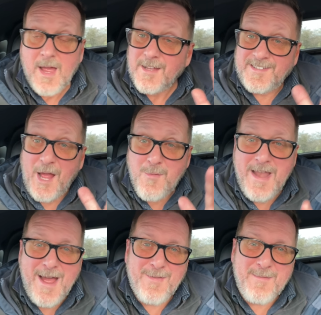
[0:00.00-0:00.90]
So
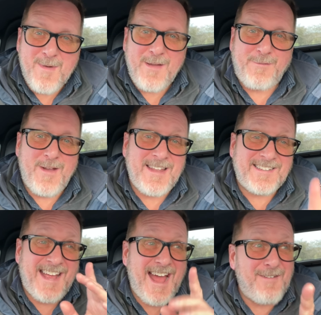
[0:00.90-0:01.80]
now then, my
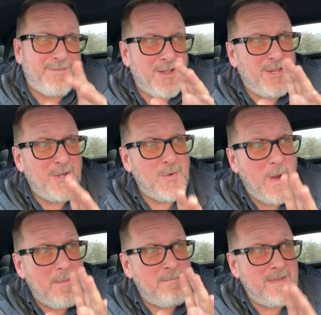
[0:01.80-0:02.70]
friends, have
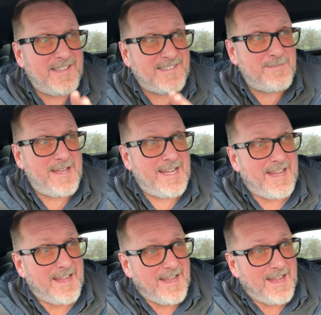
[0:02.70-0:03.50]
you missed me?